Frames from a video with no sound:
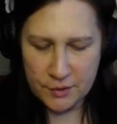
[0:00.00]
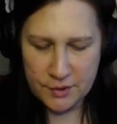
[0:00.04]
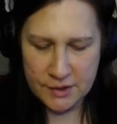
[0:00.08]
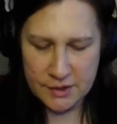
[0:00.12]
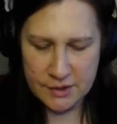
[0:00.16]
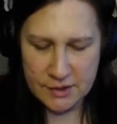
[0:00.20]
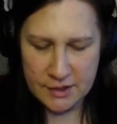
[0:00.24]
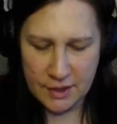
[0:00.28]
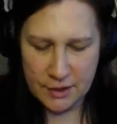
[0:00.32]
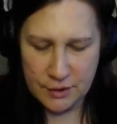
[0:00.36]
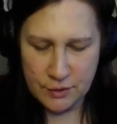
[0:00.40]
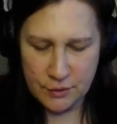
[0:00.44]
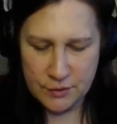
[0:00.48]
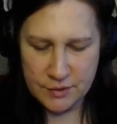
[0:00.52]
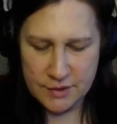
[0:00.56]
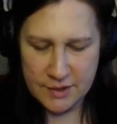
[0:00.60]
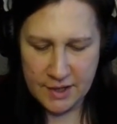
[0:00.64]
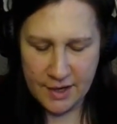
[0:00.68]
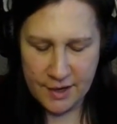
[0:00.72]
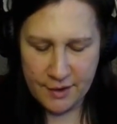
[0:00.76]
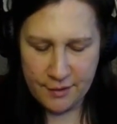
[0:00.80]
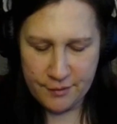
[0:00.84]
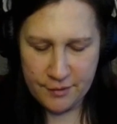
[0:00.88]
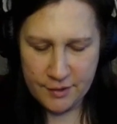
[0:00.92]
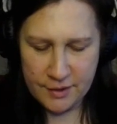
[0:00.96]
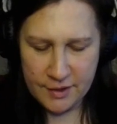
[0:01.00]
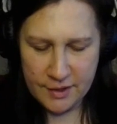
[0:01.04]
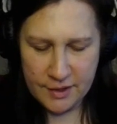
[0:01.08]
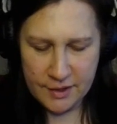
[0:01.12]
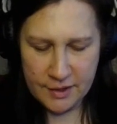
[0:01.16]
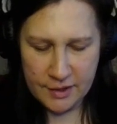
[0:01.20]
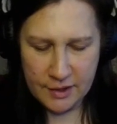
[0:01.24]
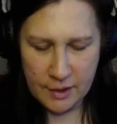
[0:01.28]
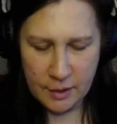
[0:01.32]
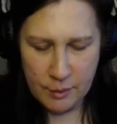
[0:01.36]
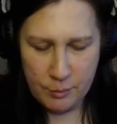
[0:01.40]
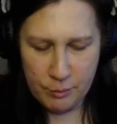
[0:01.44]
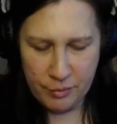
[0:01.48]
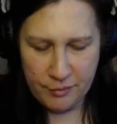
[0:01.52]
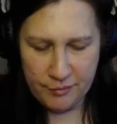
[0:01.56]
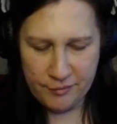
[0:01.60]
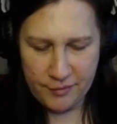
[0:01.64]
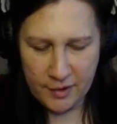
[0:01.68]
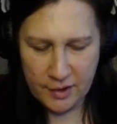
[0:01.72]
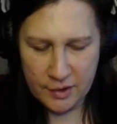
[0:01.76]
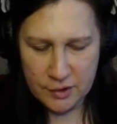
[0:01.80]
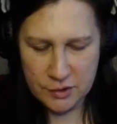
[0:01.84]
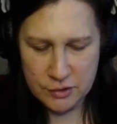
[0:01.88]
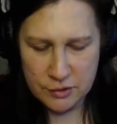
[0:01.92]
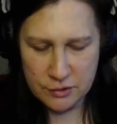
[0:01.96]
has let you down,
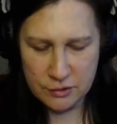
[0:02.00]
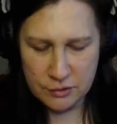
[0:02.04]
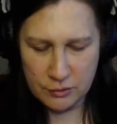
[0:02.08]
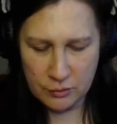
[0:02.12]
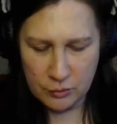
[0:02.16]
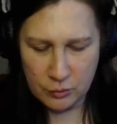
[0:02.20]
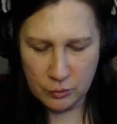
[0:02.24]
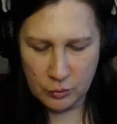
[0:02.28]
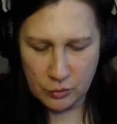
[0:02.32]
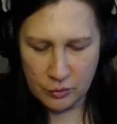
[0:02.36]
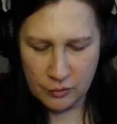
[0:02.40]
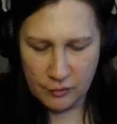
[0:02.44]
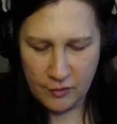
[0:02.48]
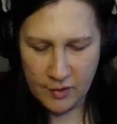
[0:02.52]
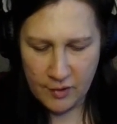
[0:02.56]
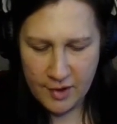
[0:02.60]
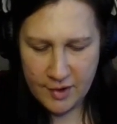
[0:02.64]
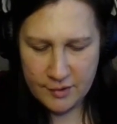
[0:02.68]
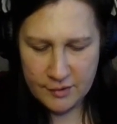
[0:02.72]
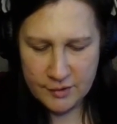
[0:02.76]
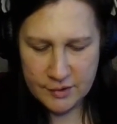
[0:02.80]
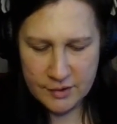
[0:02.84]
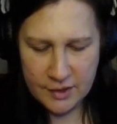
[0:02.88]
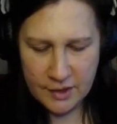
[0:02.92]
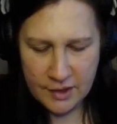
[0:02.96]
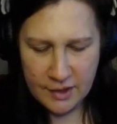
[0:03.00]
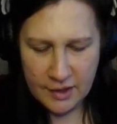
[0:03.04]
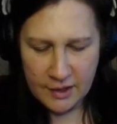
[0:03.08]
imperfection all around.